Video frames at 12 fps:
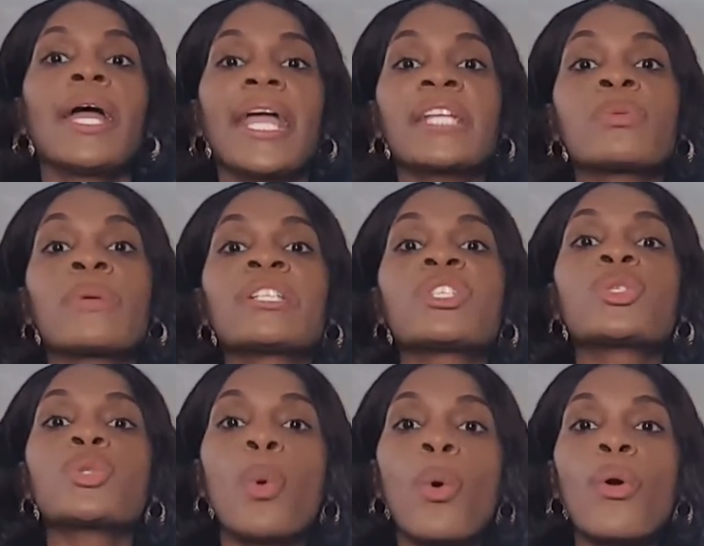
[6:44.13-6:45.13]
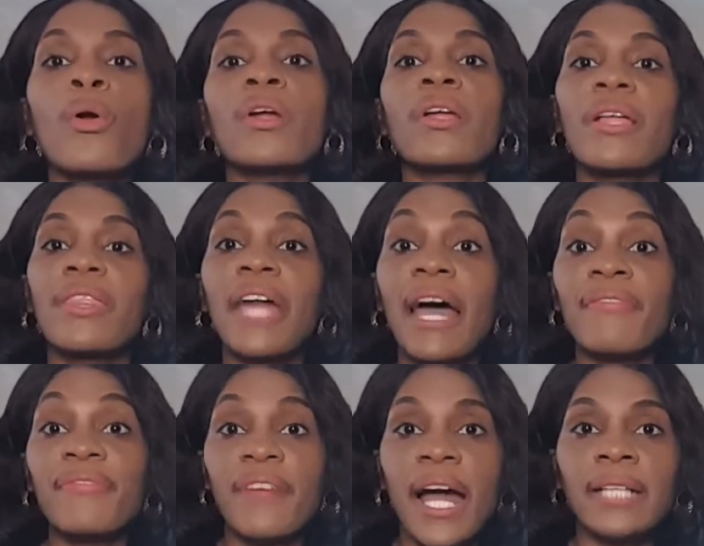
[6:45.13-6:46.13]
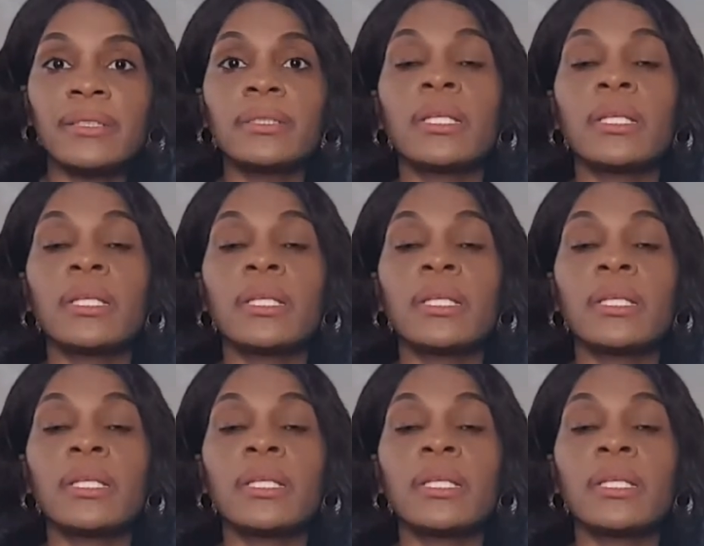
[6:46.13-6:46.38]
It will store that fat.